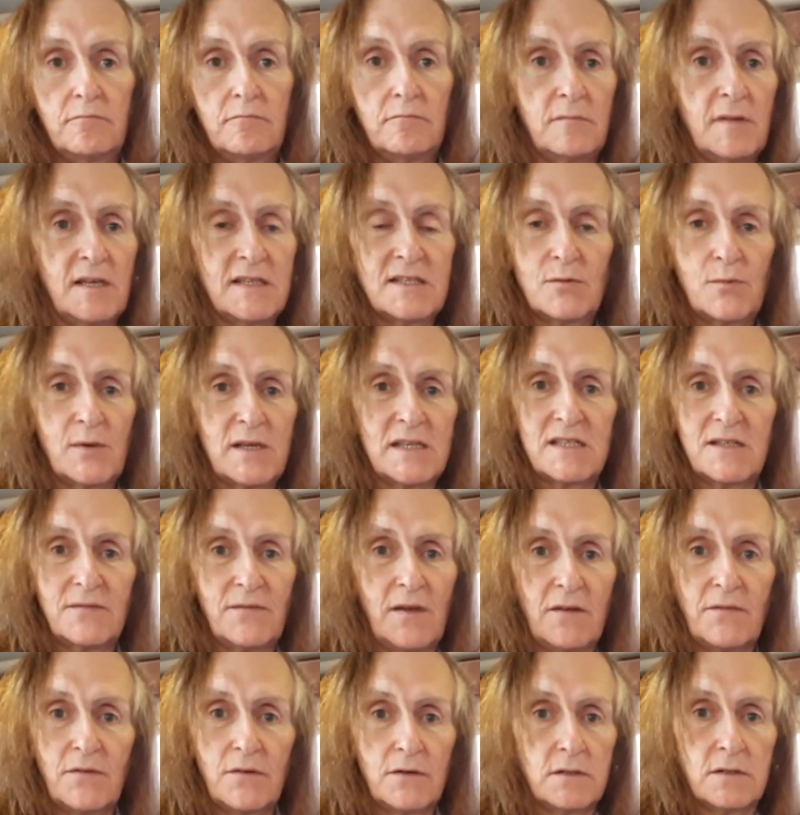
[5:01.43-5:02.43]
it's a waste of
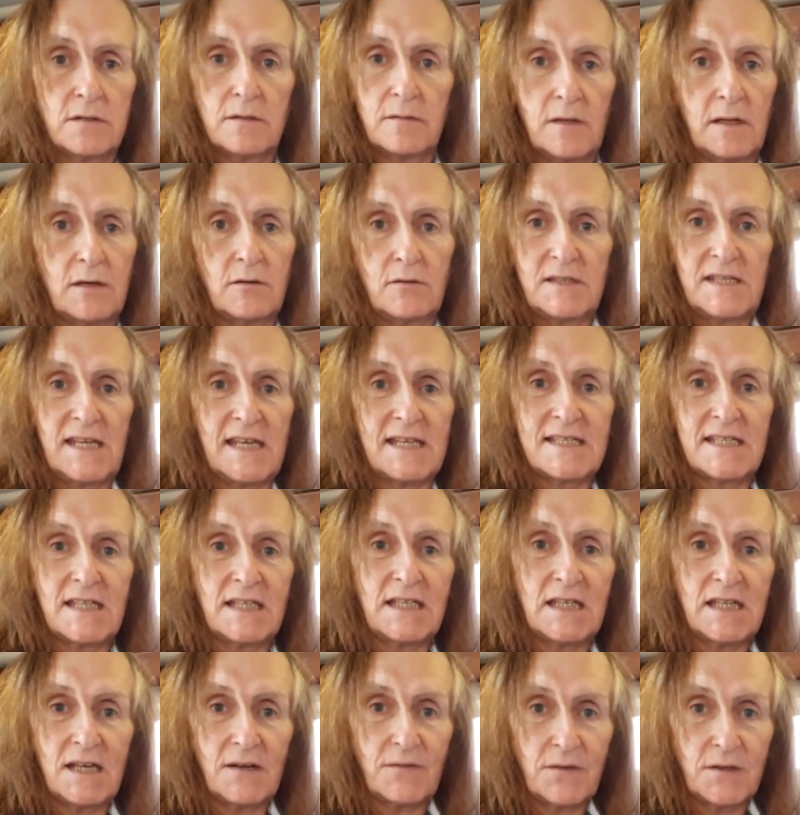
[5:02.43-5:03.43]
effort. They don't taste any
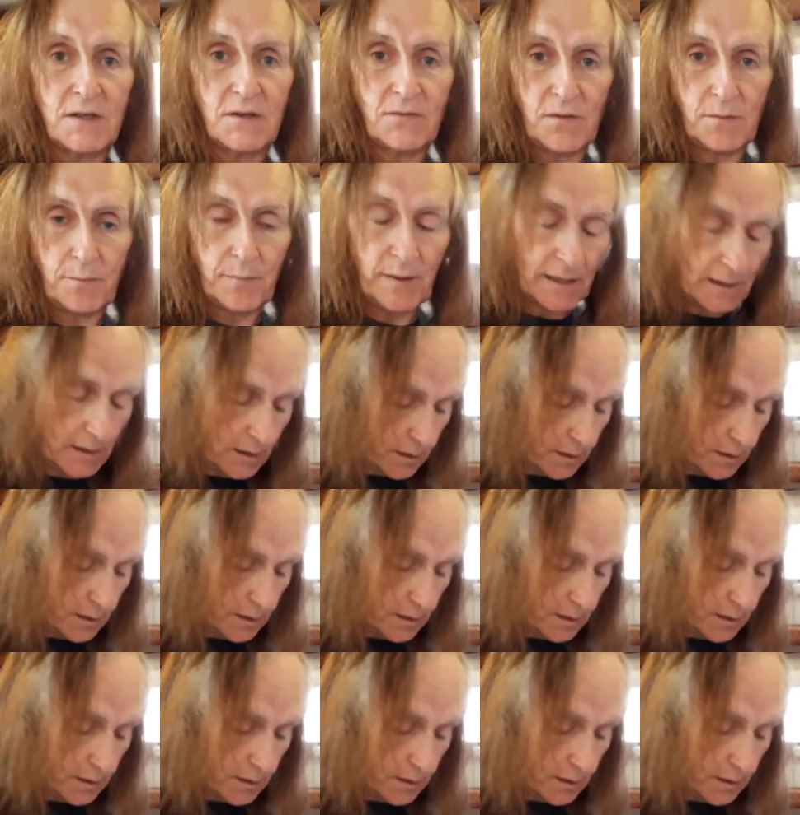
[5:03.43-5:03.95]
different if you peel